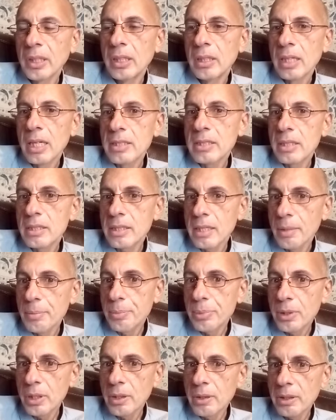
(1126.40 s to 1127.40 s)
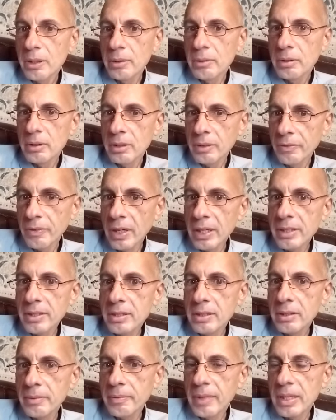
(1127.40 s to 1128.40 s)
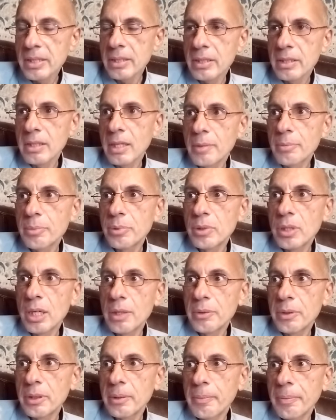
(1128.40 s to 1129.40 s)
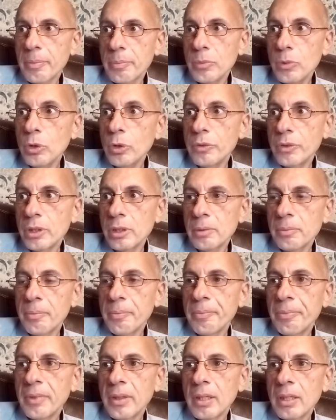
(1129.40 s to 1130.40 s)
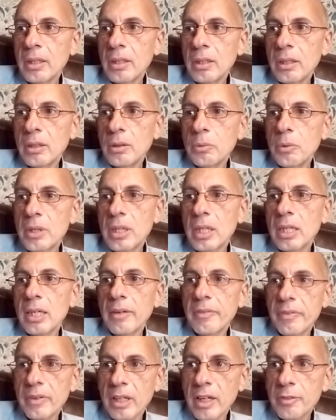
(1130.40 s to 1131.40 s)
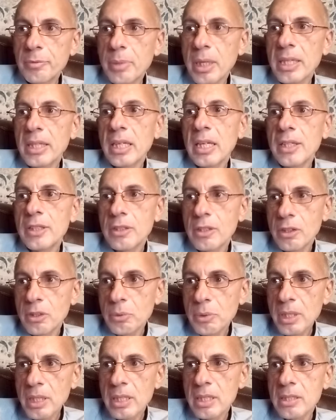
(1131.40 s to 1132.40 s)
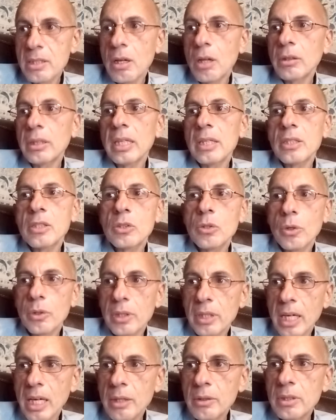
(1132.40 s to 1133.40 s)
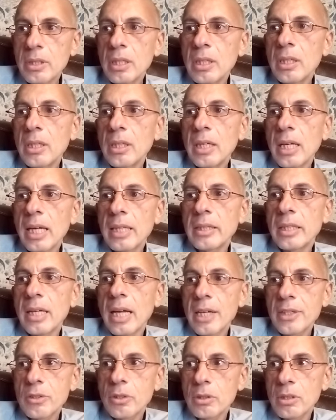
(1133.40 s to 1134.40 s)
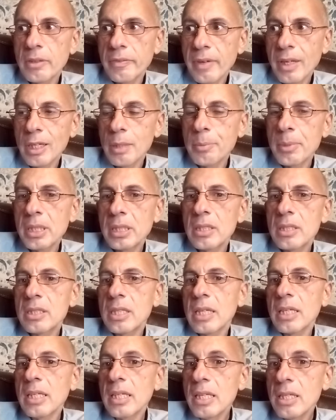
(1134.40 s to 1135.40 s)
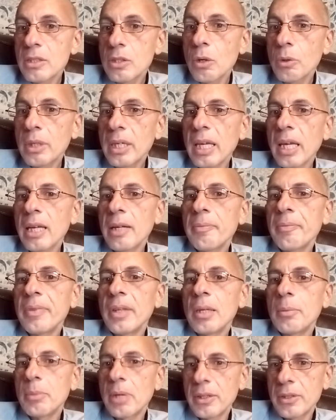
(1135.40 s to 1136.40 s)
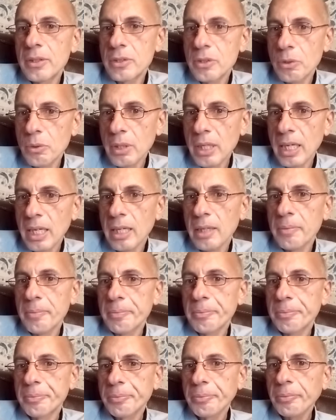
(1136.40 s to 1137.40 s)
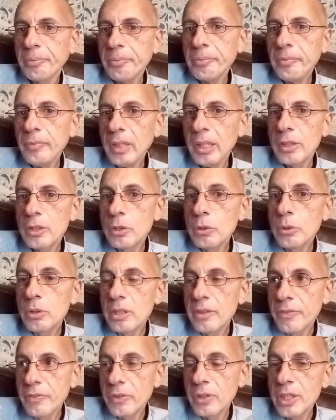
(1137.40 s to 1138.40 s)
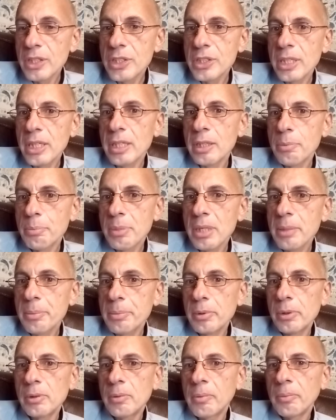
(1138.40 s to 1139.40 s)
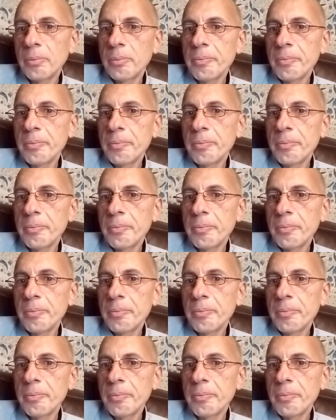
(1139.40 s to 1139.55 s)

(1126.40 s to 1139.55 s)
That's a temporary device, that's a temporary maneuver. With enough love by the age of three, this all gets sorted out, and the natural development is that he's okay, mother's okay. Two differentiated people.